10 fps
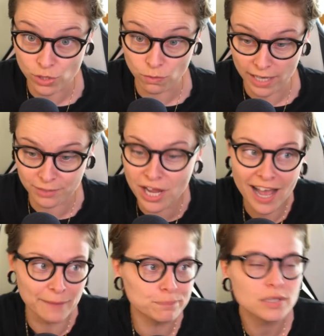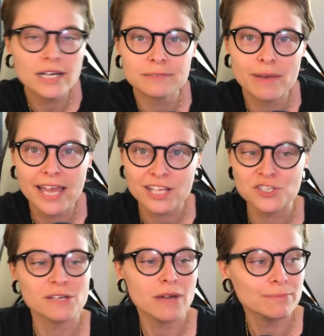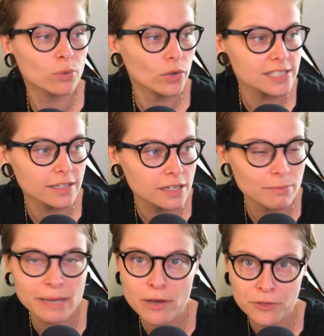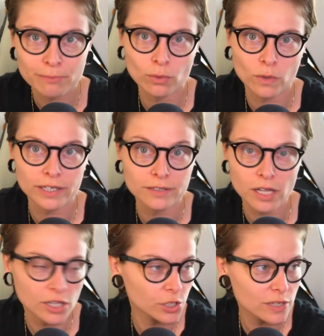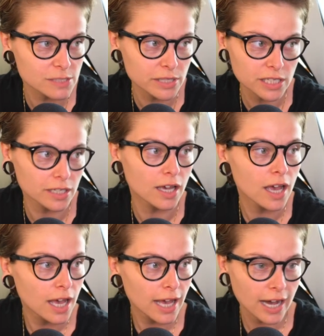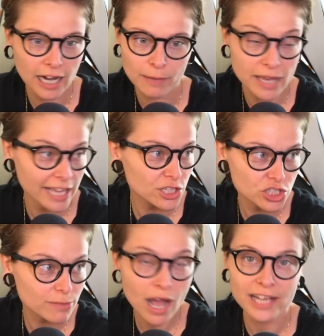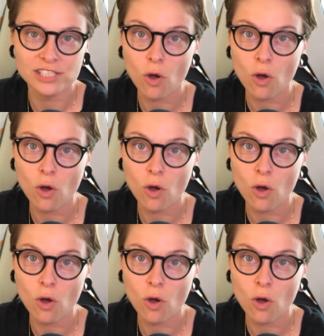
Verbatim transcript: I, I plugged my HDMI ports into my motherboard USB, um, HDMI's.